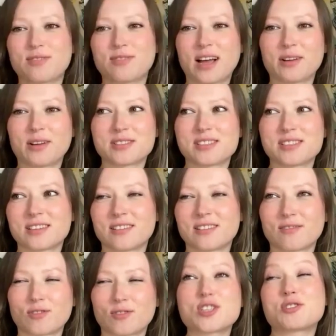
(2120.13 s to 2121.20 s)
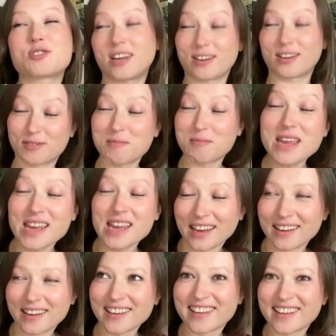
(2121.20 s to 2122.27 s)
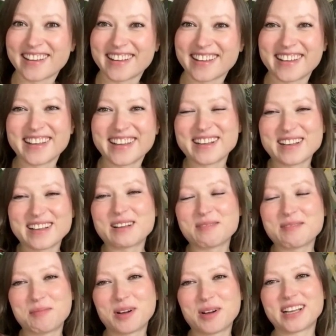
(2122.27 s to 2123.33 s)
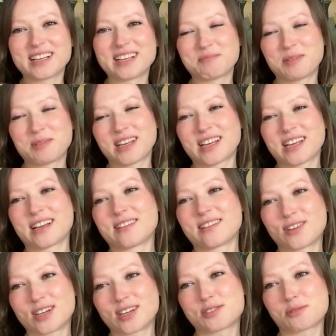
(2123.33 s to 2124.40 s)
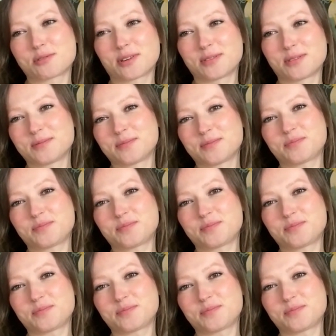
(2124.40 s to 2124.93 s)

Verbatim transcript: found frustrating for me, but, but yeah, very true.